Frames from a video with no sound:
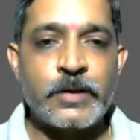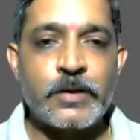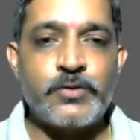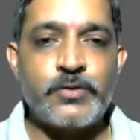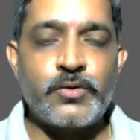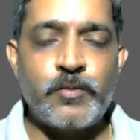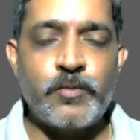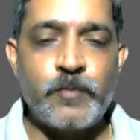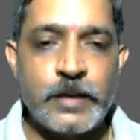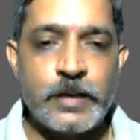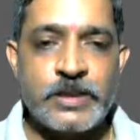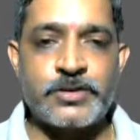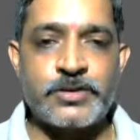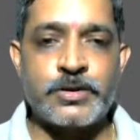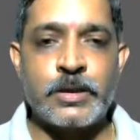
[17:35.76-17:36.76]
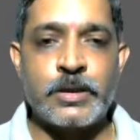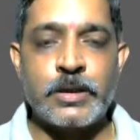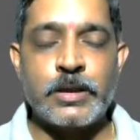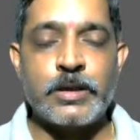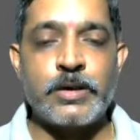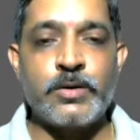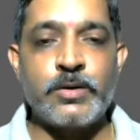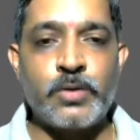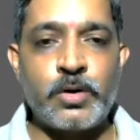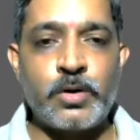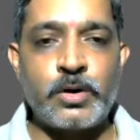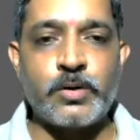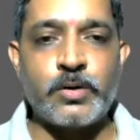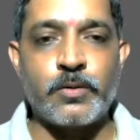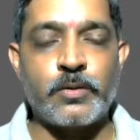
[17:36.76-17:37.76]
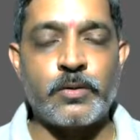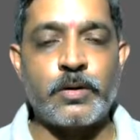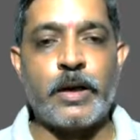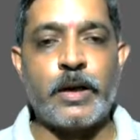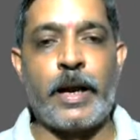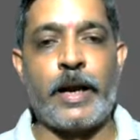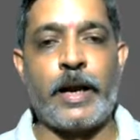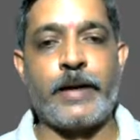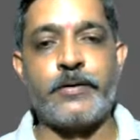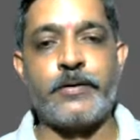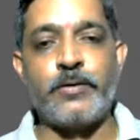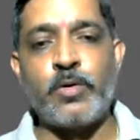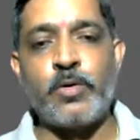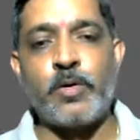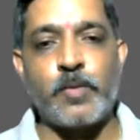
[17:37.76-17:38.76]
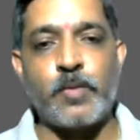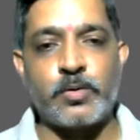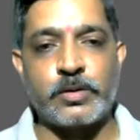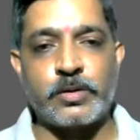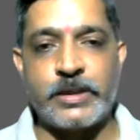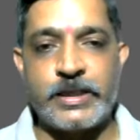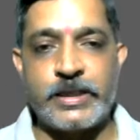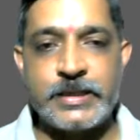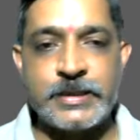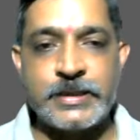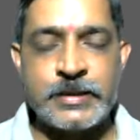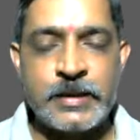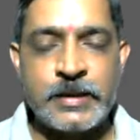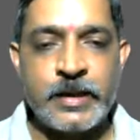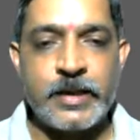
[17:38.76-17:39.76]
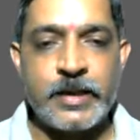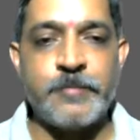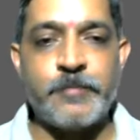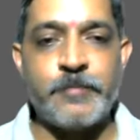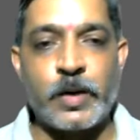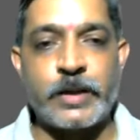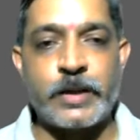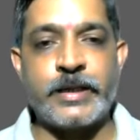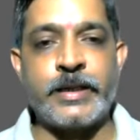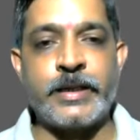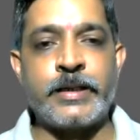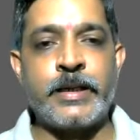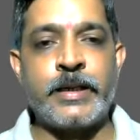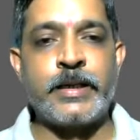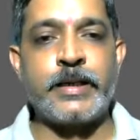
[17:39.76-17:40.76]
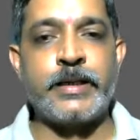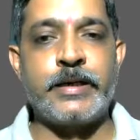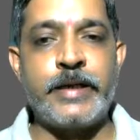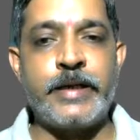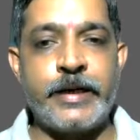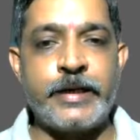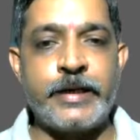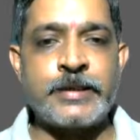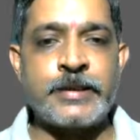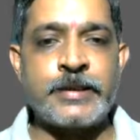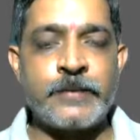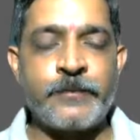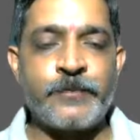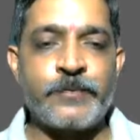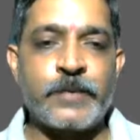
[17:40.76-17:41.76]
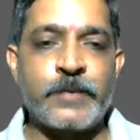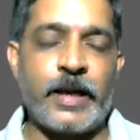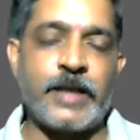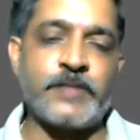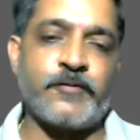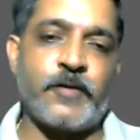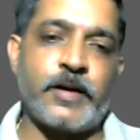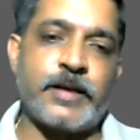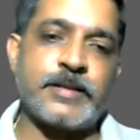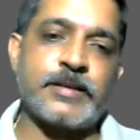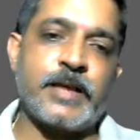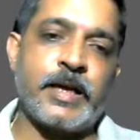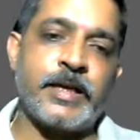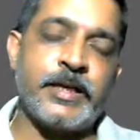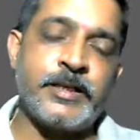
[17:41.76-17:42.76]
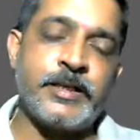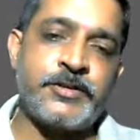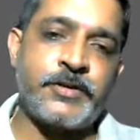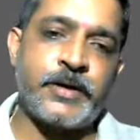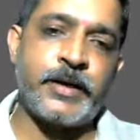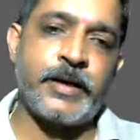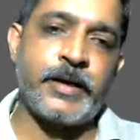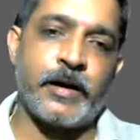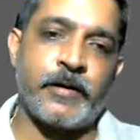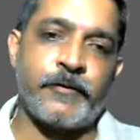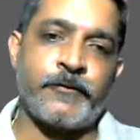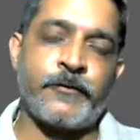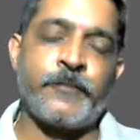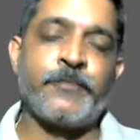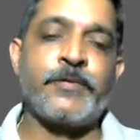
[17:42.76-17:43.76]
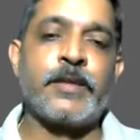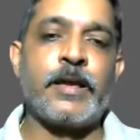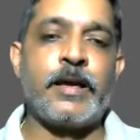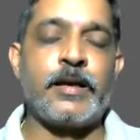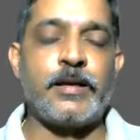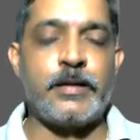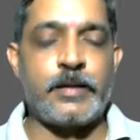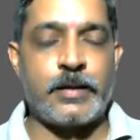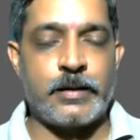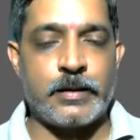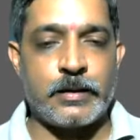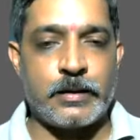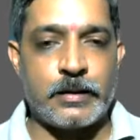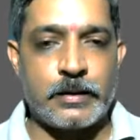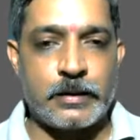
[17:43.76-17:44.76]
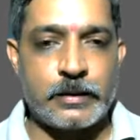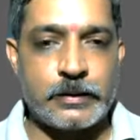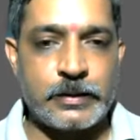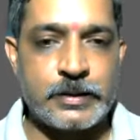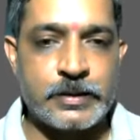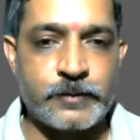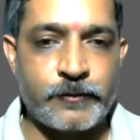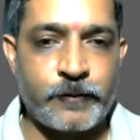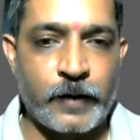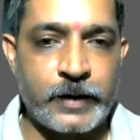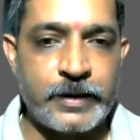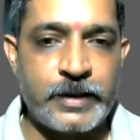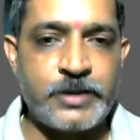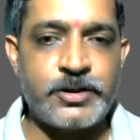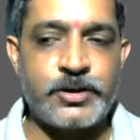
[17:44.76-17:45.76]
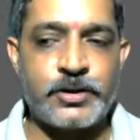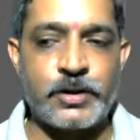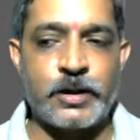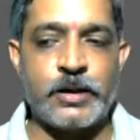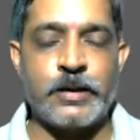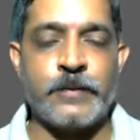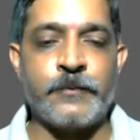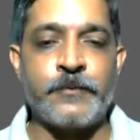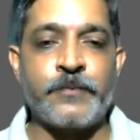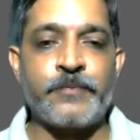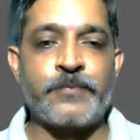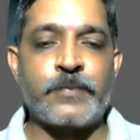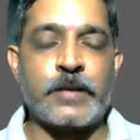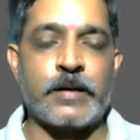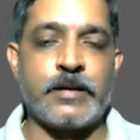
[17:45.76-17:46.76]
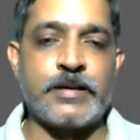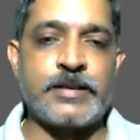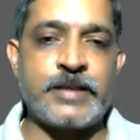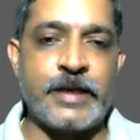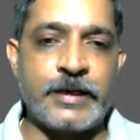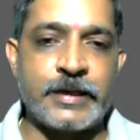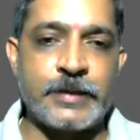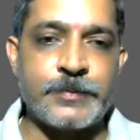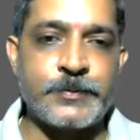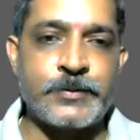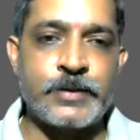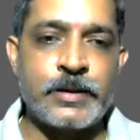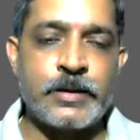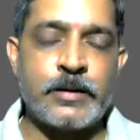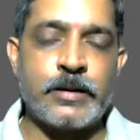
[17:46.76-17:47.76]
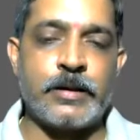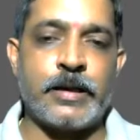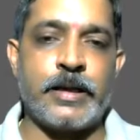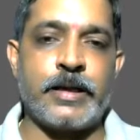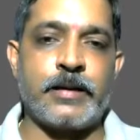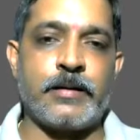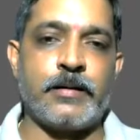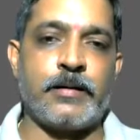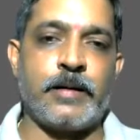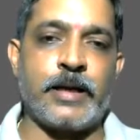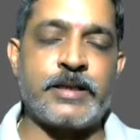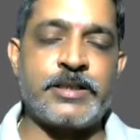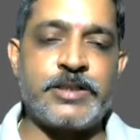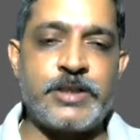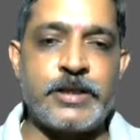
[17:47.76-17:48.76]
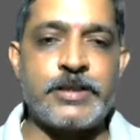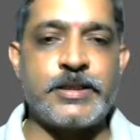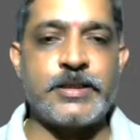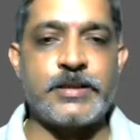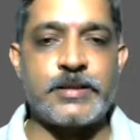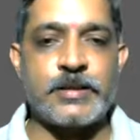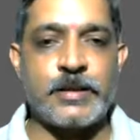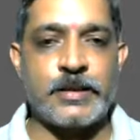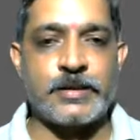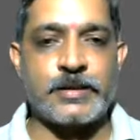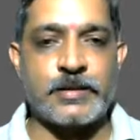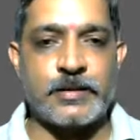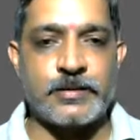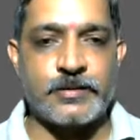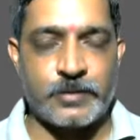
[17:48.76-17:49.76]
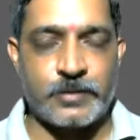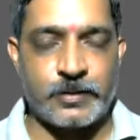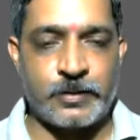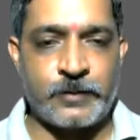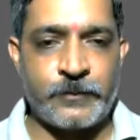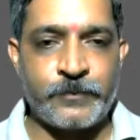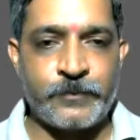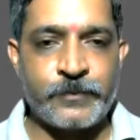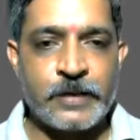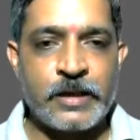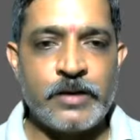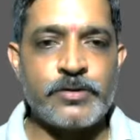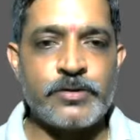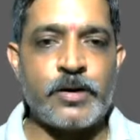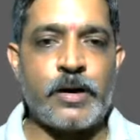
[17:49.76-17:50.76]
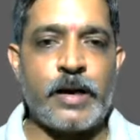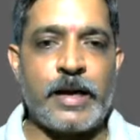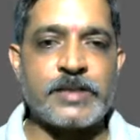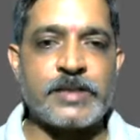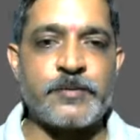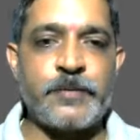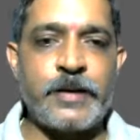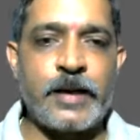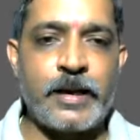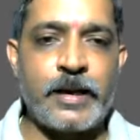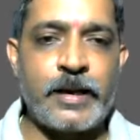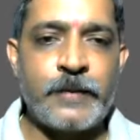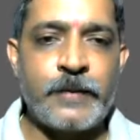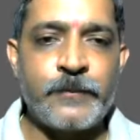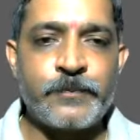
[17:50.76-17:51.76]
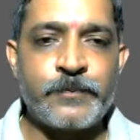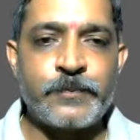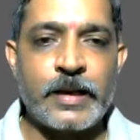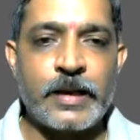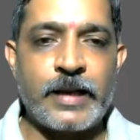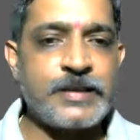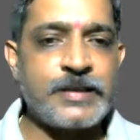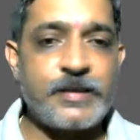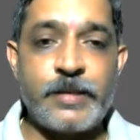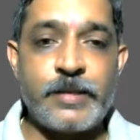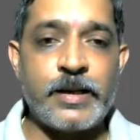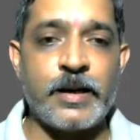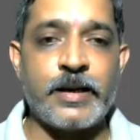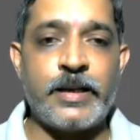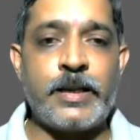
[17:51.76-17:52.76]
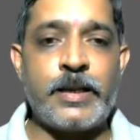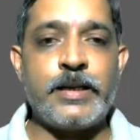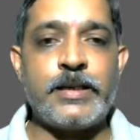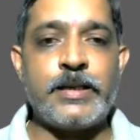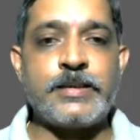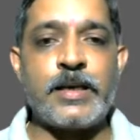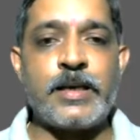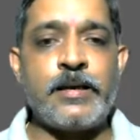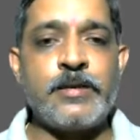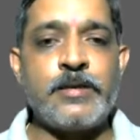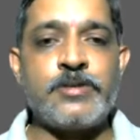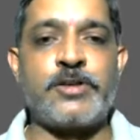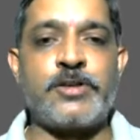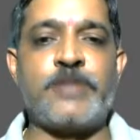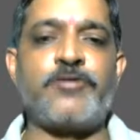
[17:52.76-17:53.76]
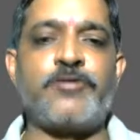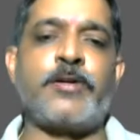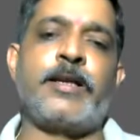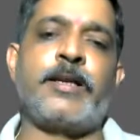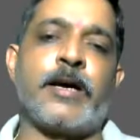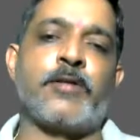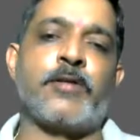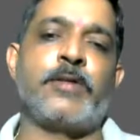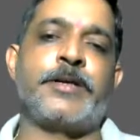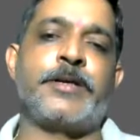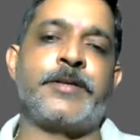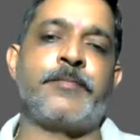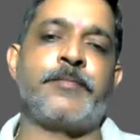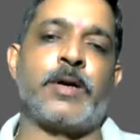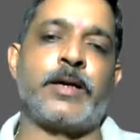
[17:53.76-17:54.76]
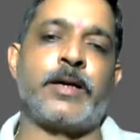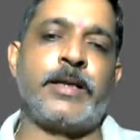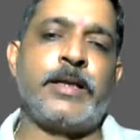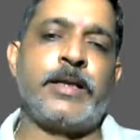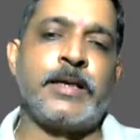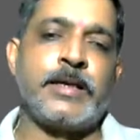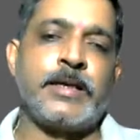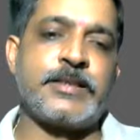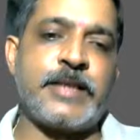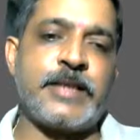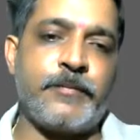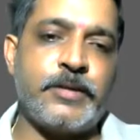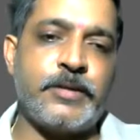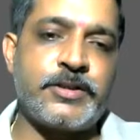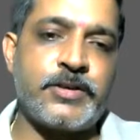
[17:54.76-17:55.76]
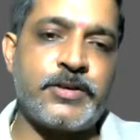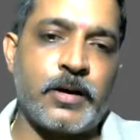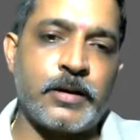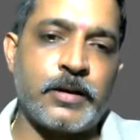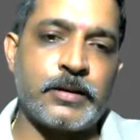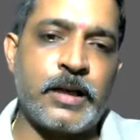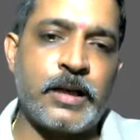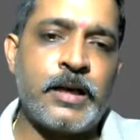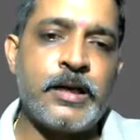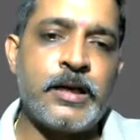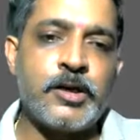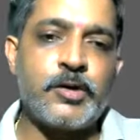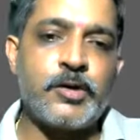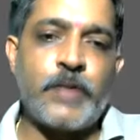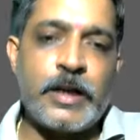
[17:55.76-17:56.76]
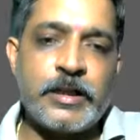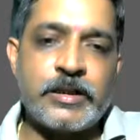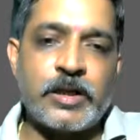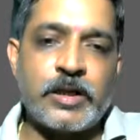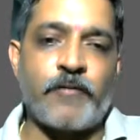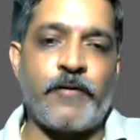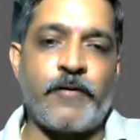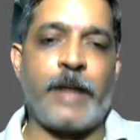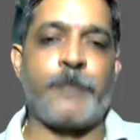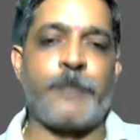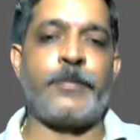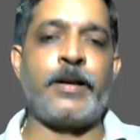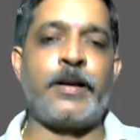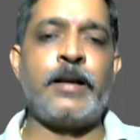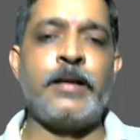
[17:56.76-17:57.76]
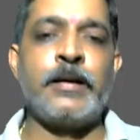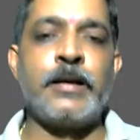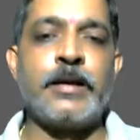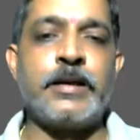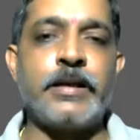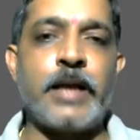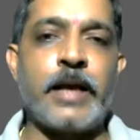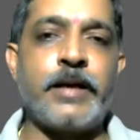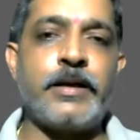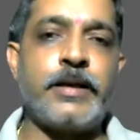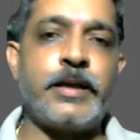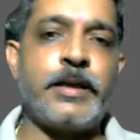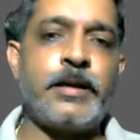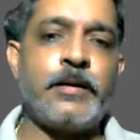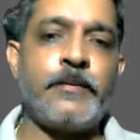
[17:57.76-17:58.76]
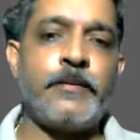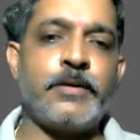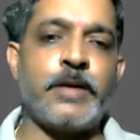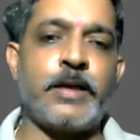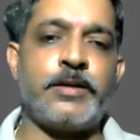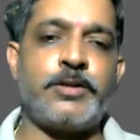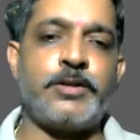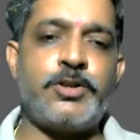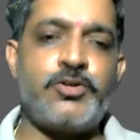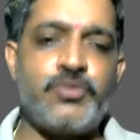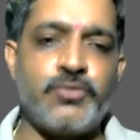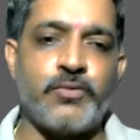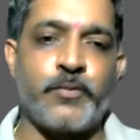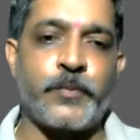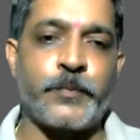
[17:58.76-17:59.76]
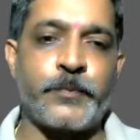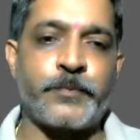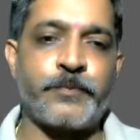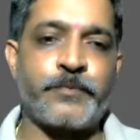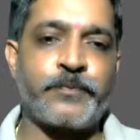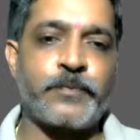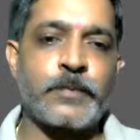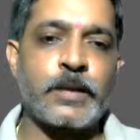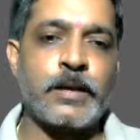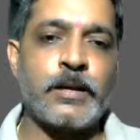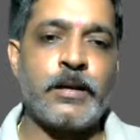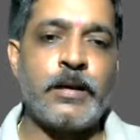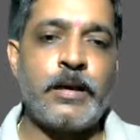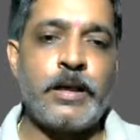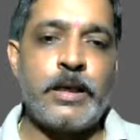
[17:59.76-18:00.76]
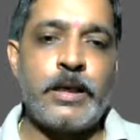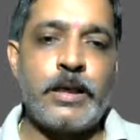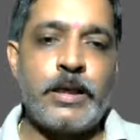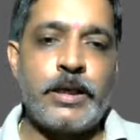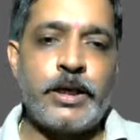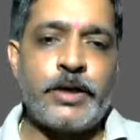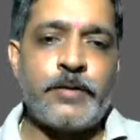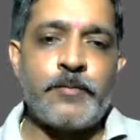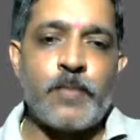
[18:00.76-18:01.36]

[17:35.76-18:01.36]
you must note down and know about these important dates as far as the history of this financial setups like exchanges is concerned. So SEBI is a statutory regulatory body established on the 12th of April 1992. It